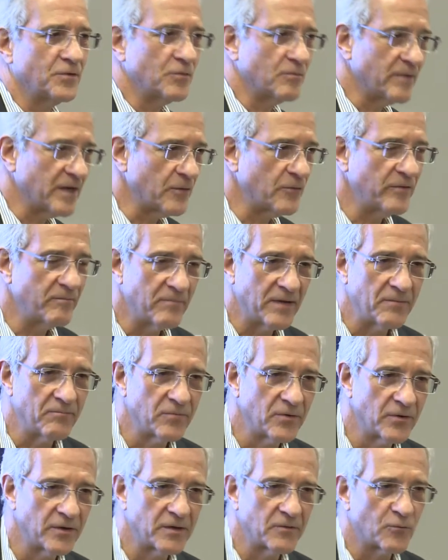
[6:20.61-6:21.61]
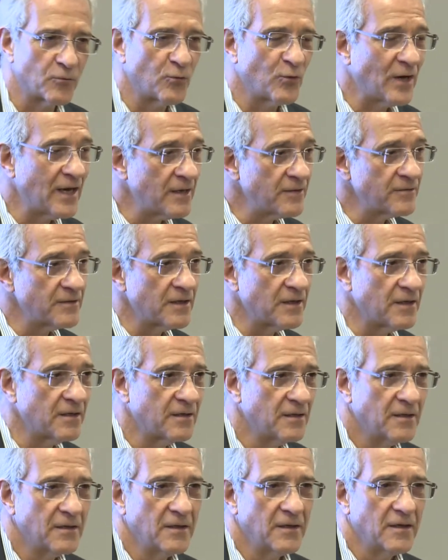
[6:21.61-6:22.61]
you may remember in Rwanda,
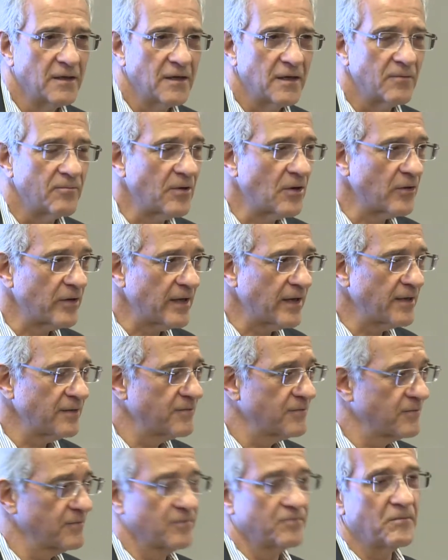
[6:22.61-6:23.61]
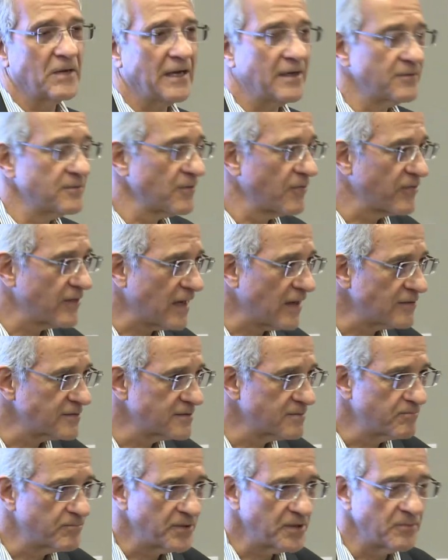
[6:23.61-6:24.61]
about
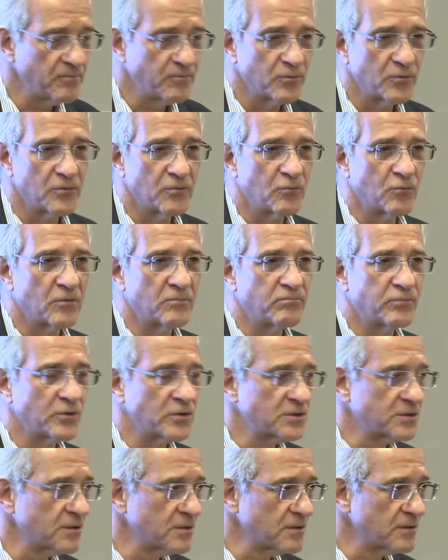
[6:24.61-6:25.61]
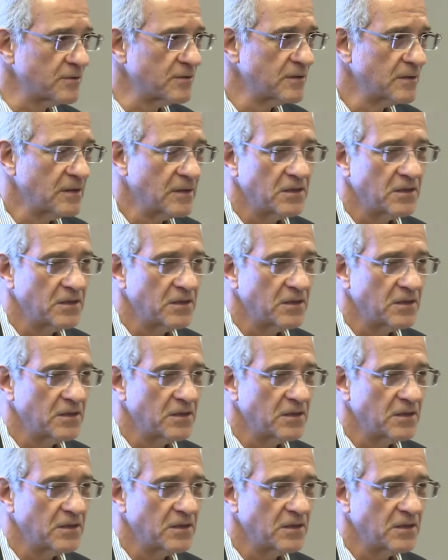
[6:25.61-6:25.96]
800,000 people were butchered